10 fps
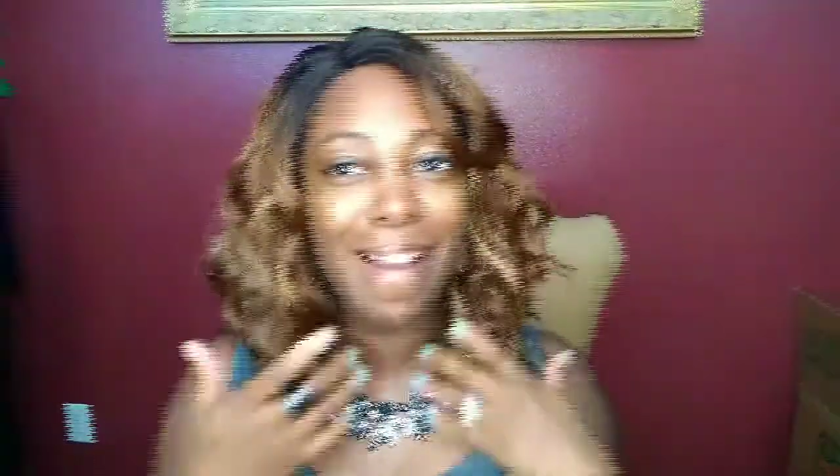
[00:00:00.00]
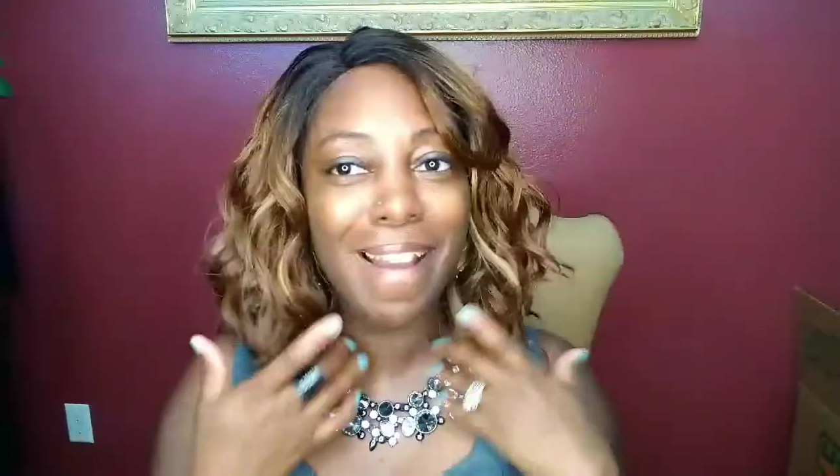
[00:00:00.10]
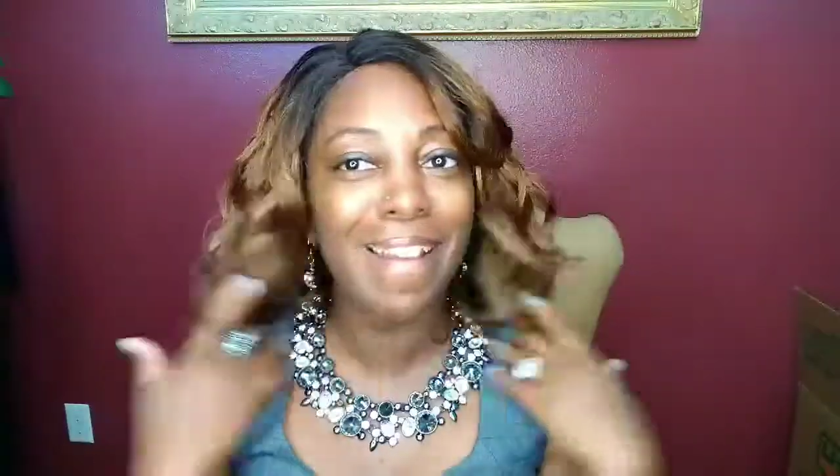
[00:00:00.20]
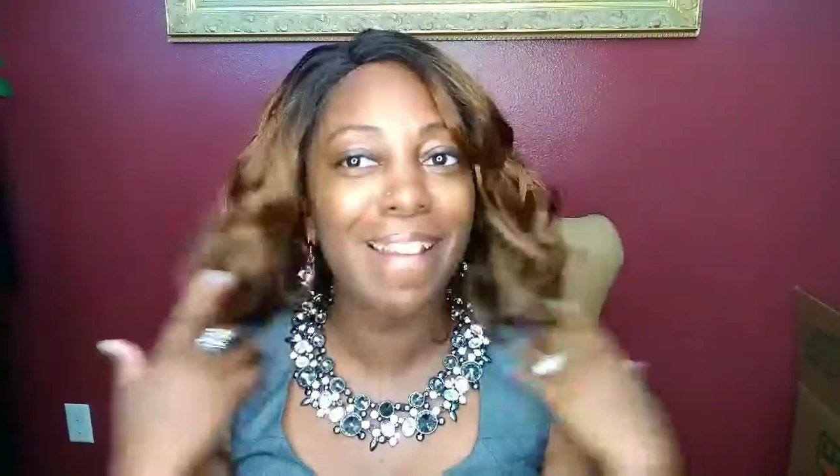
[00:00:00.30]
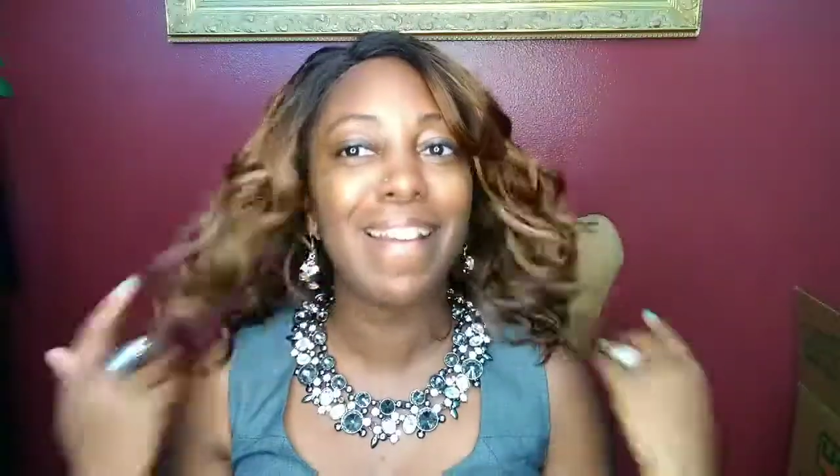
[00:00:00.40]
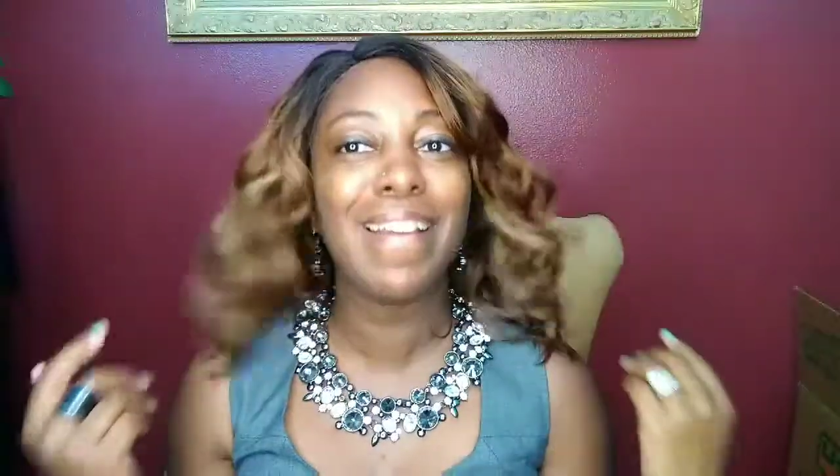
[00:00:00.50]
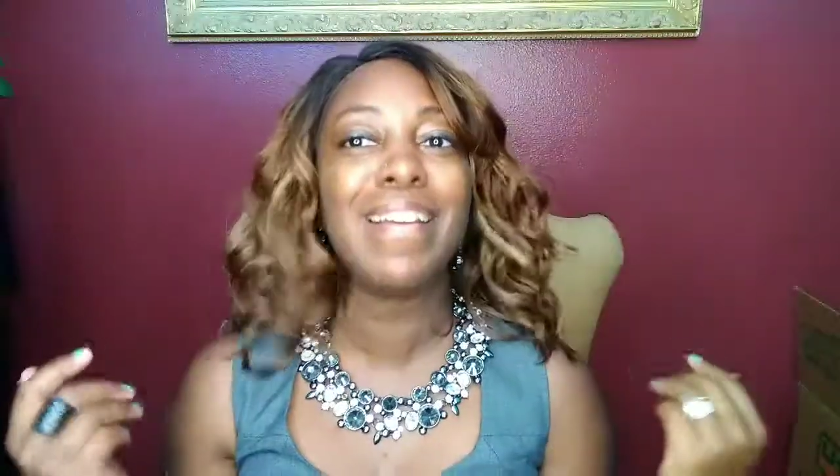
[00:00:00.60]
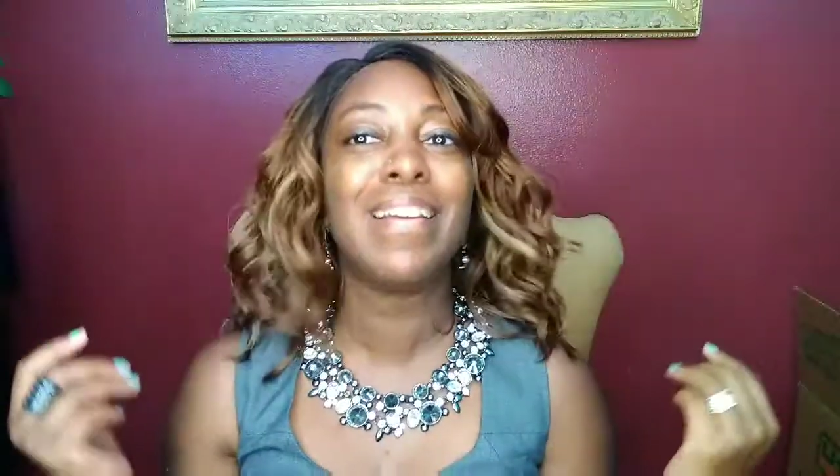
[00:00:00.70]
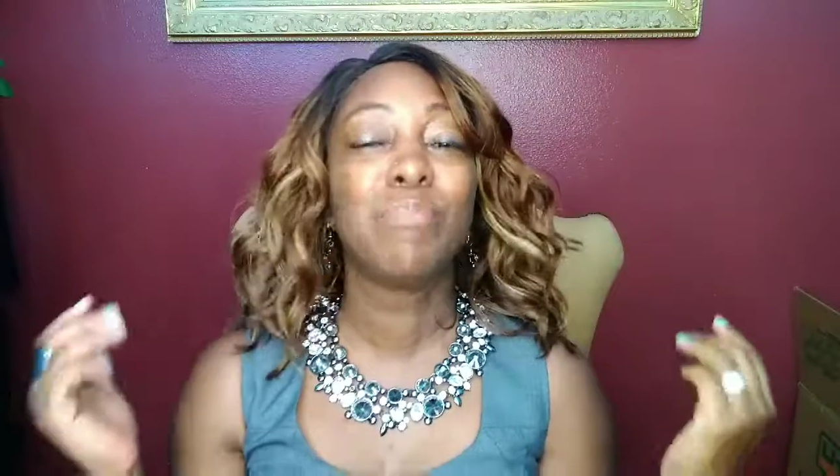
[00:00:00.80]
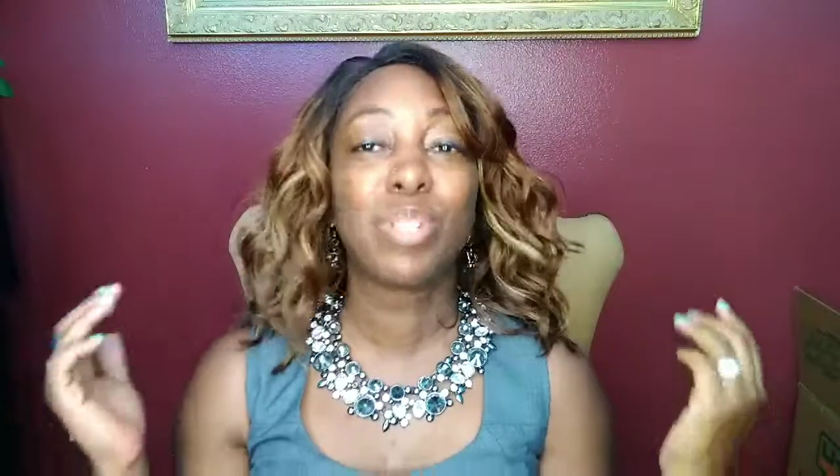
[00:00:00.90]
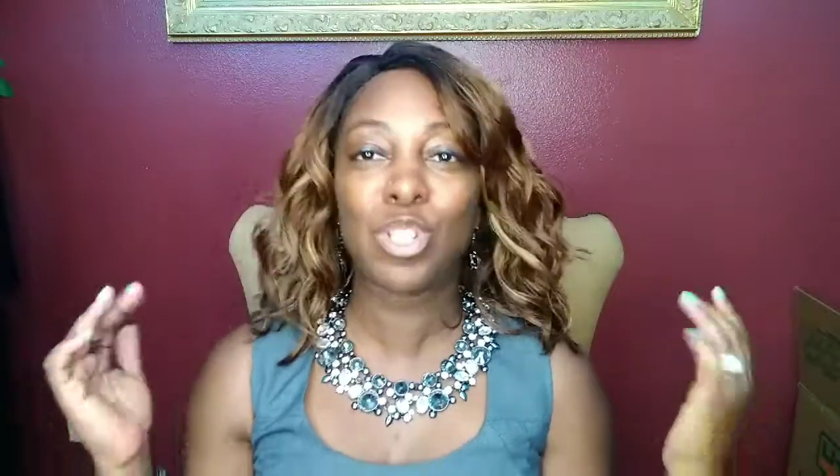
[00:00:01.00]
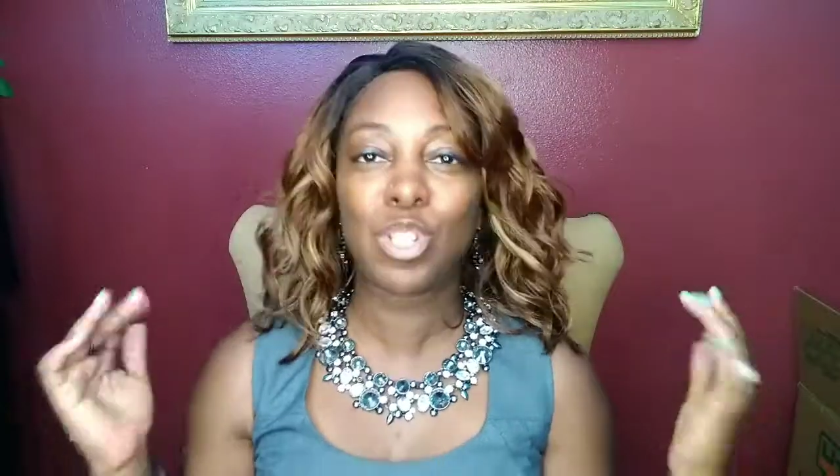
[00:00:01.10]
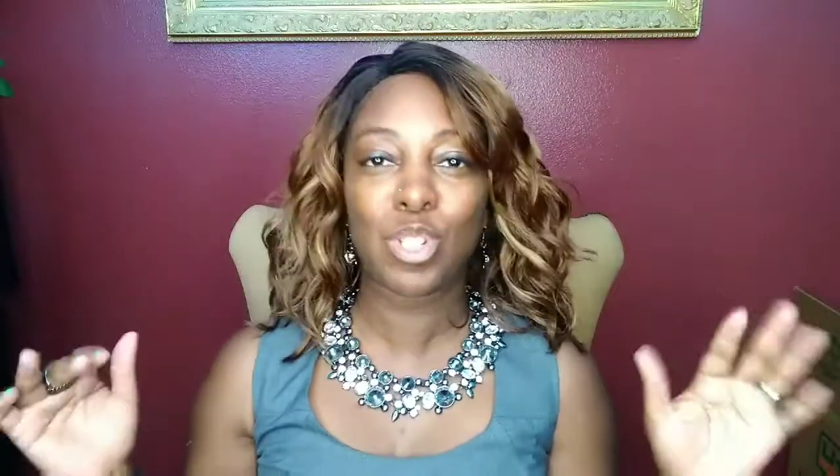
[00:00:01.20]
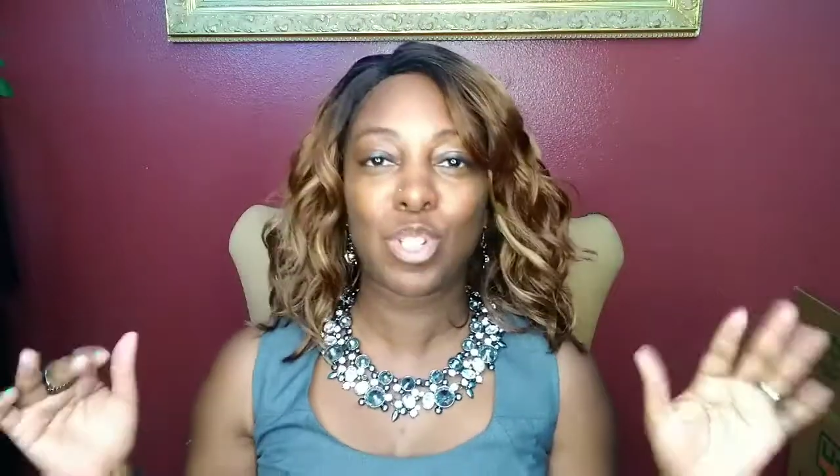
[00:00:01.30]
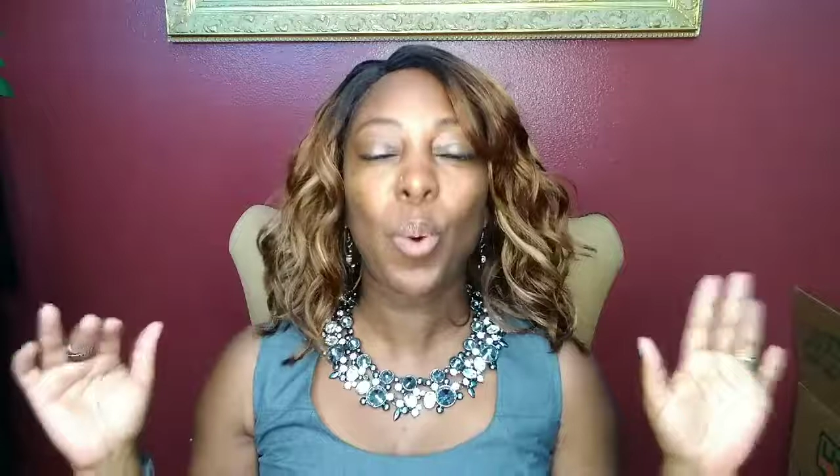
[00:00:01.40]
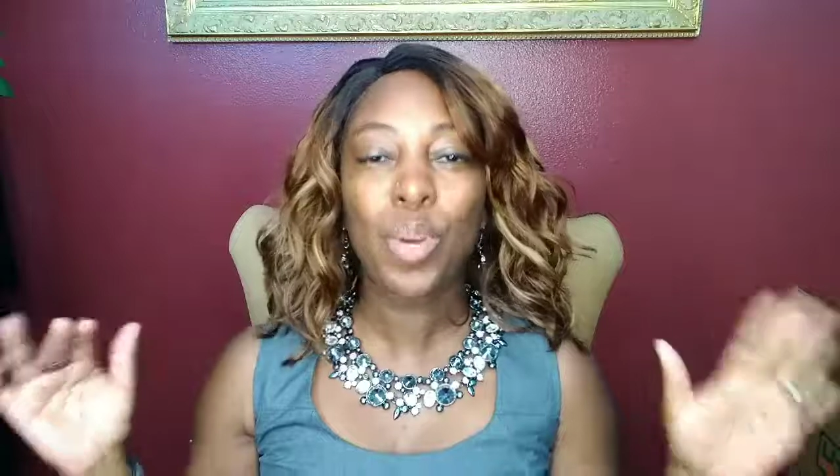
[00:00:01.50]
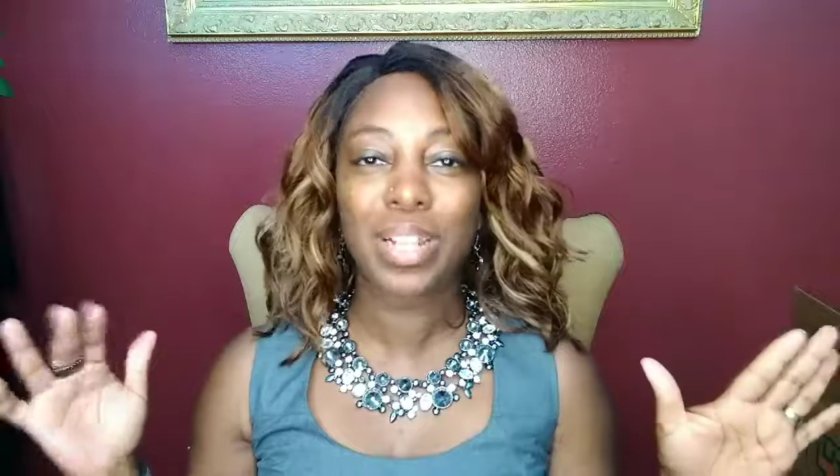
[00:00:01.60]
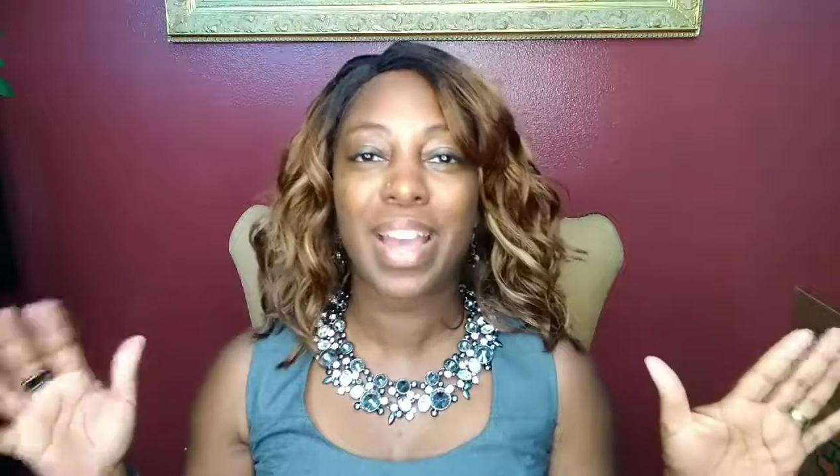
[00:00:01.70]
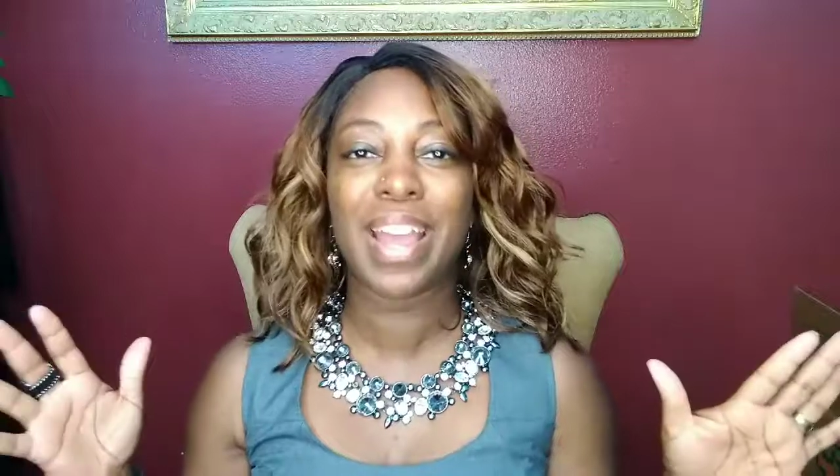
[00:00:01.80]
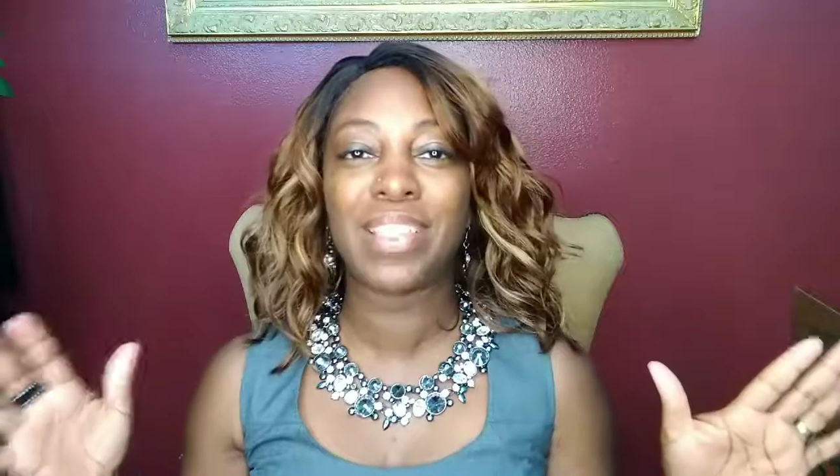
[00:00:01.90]
Okay. So
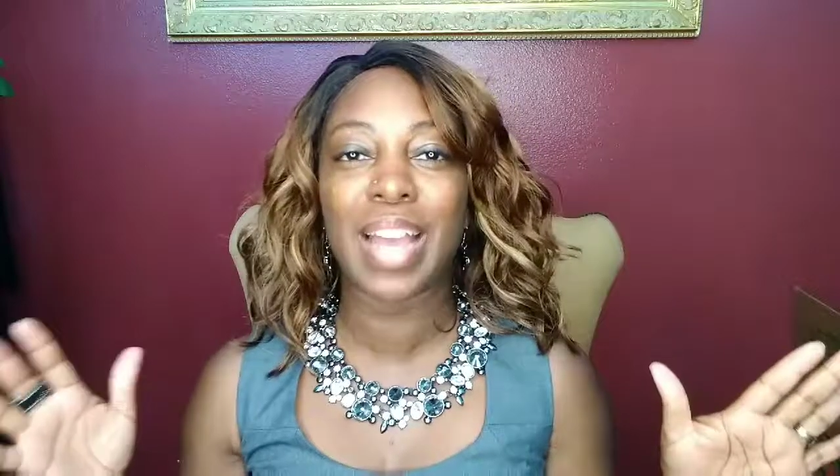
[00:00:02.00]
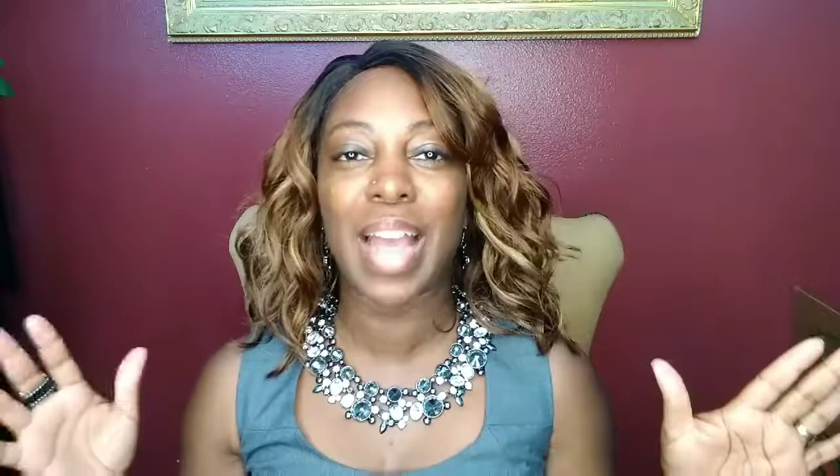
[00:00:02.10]
glad that